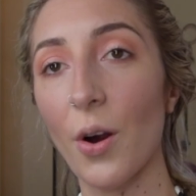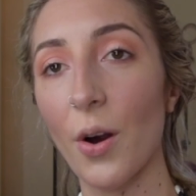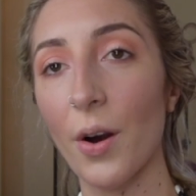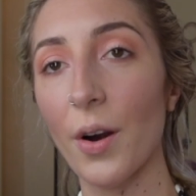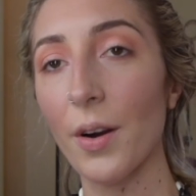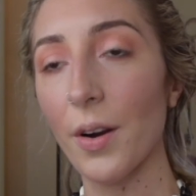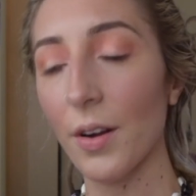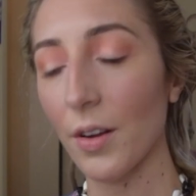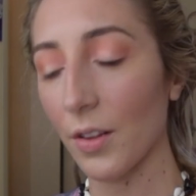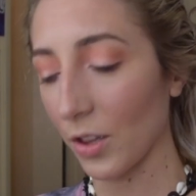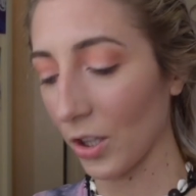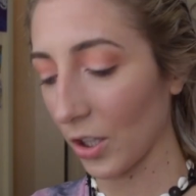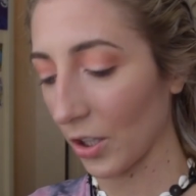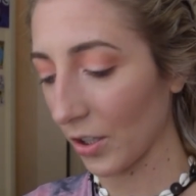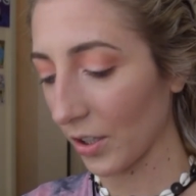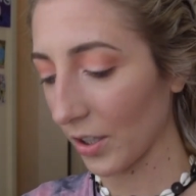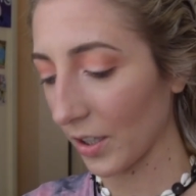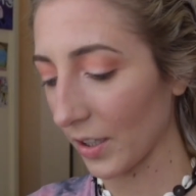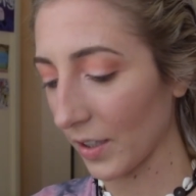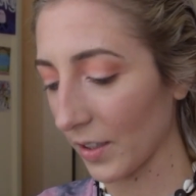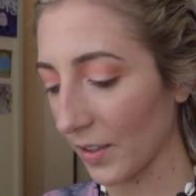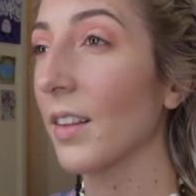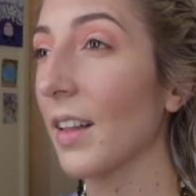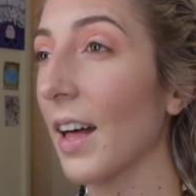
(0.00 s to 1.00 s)
our
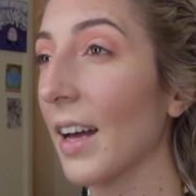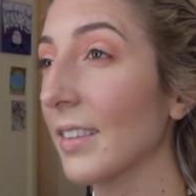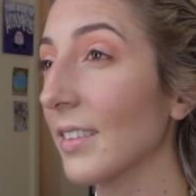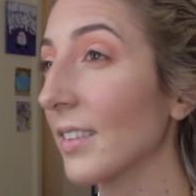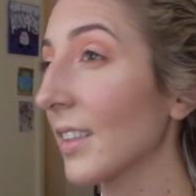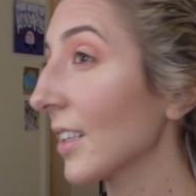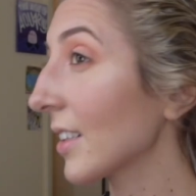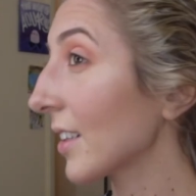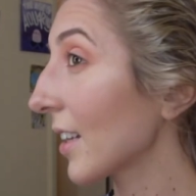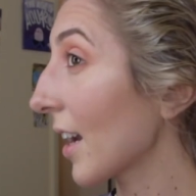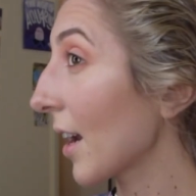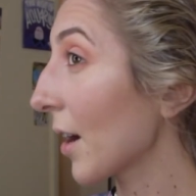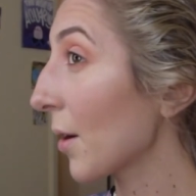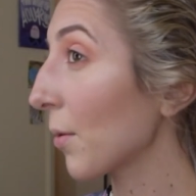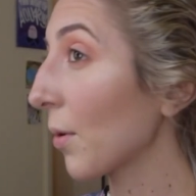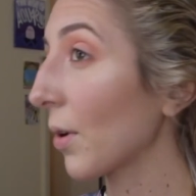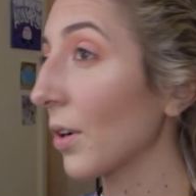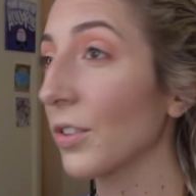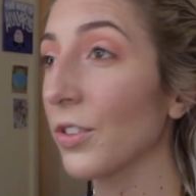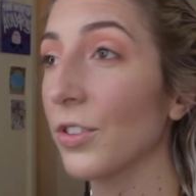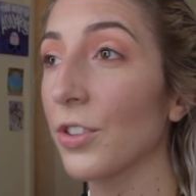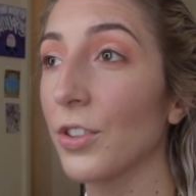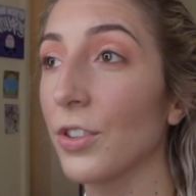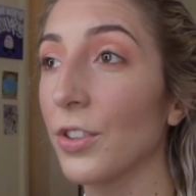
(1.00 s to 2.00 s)
look. The last thing that I
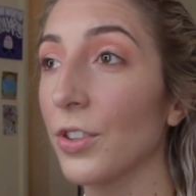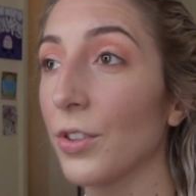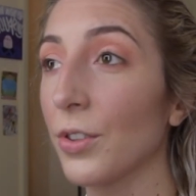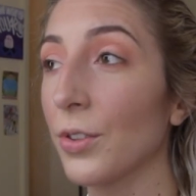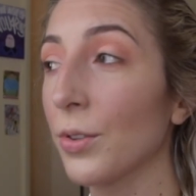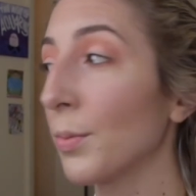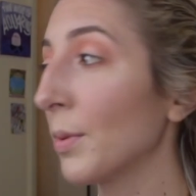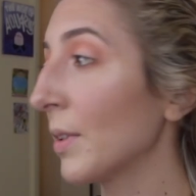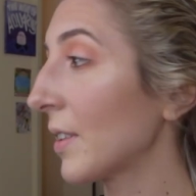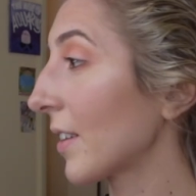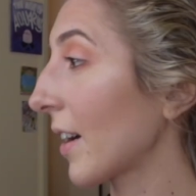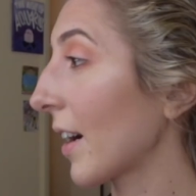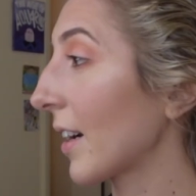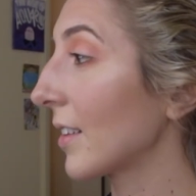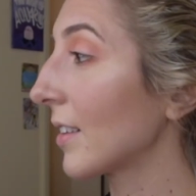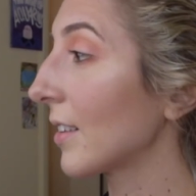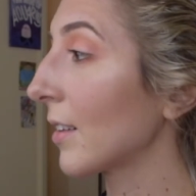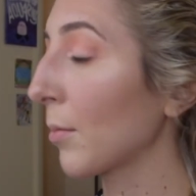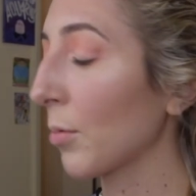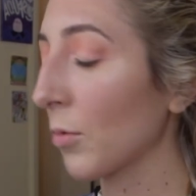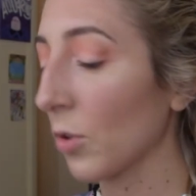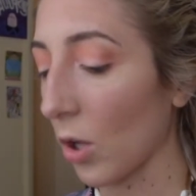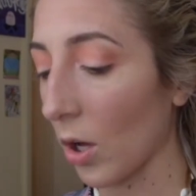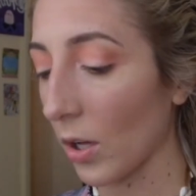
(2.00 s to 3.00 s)
want to do besides
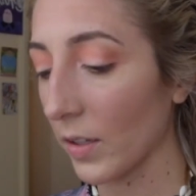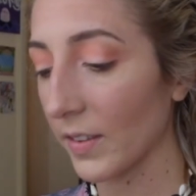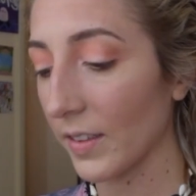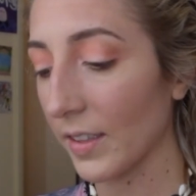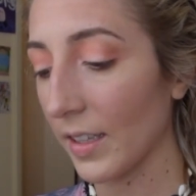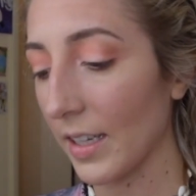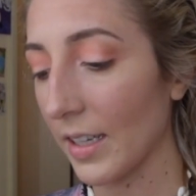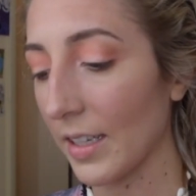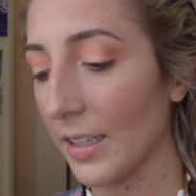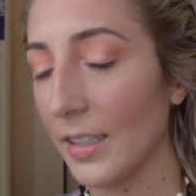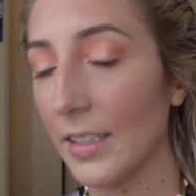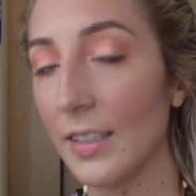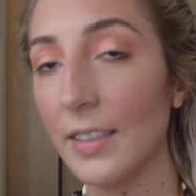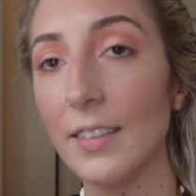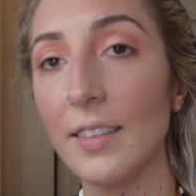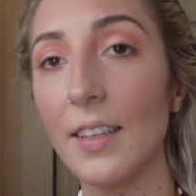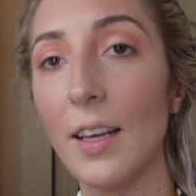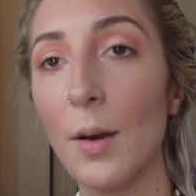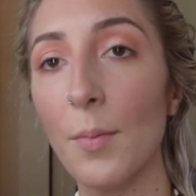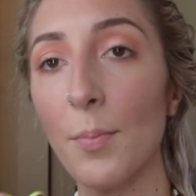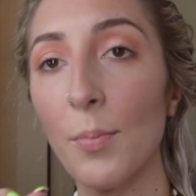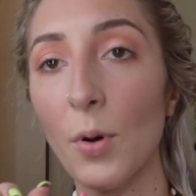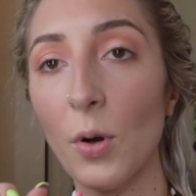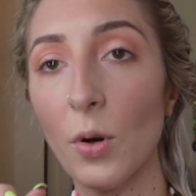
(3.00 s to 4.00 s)
lip gloss is
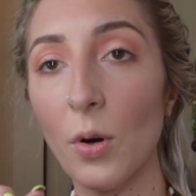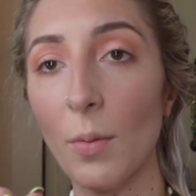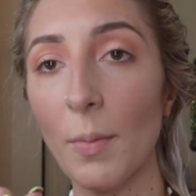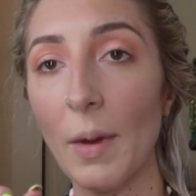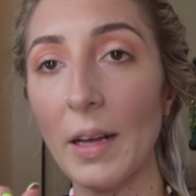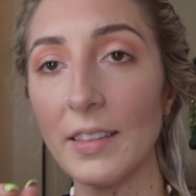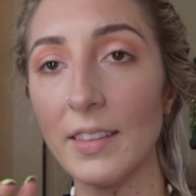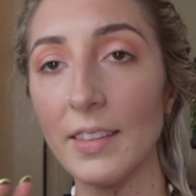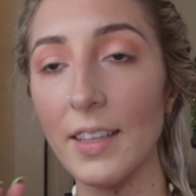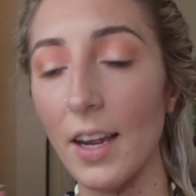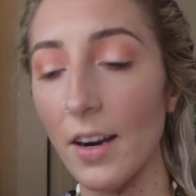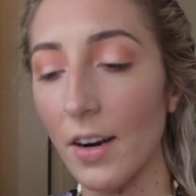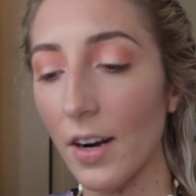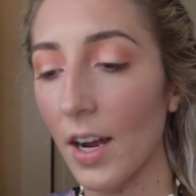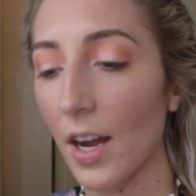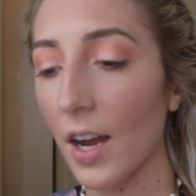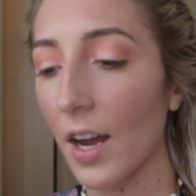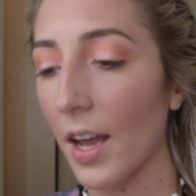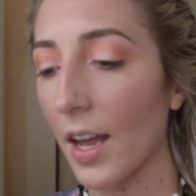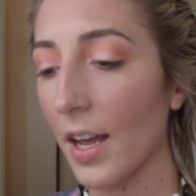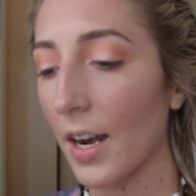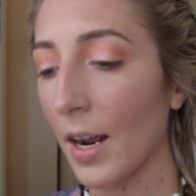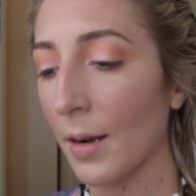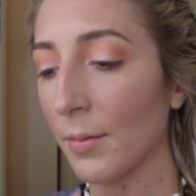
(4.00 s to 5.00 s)
put on
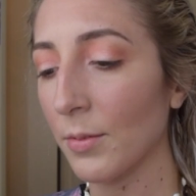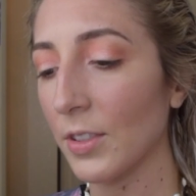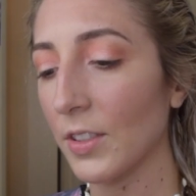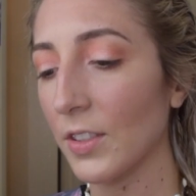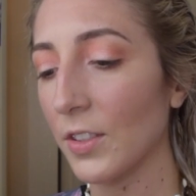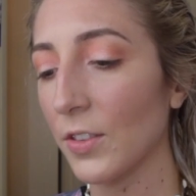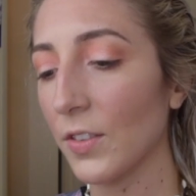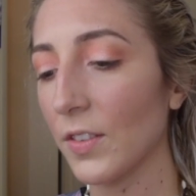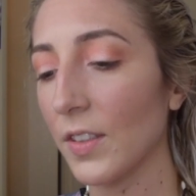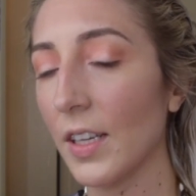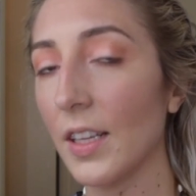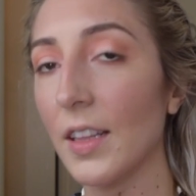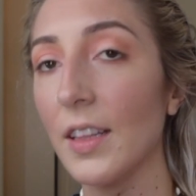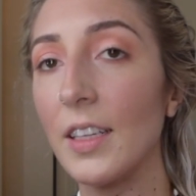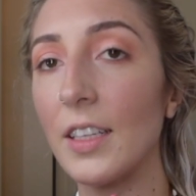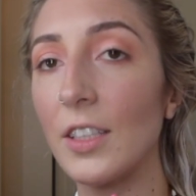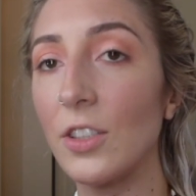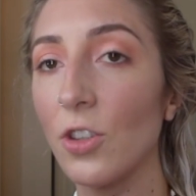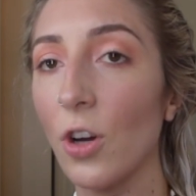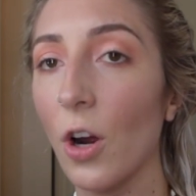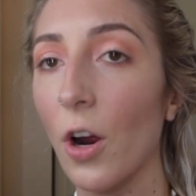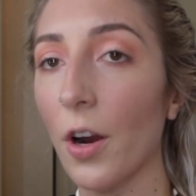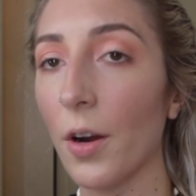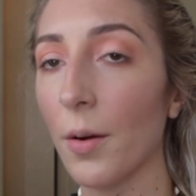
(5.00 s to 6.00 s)
mascara, and I'm just using
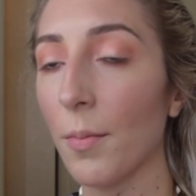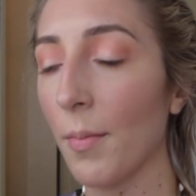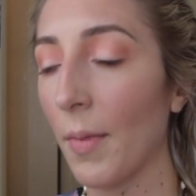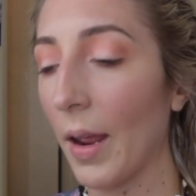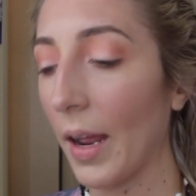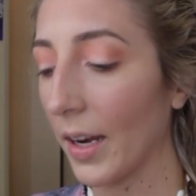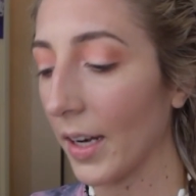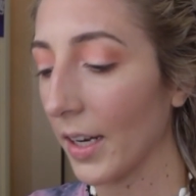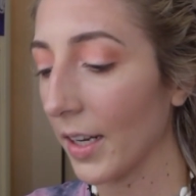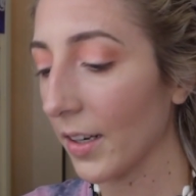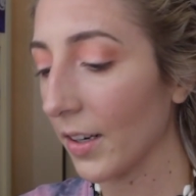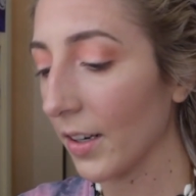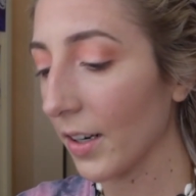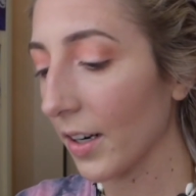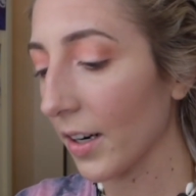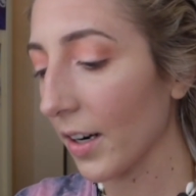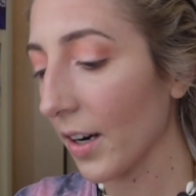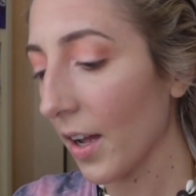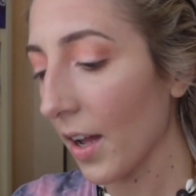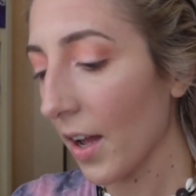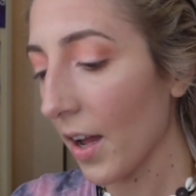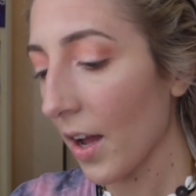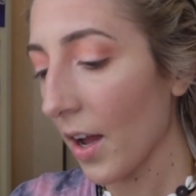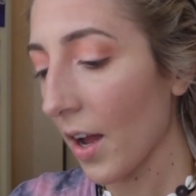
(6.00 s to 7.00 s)
the Tarte Maneater.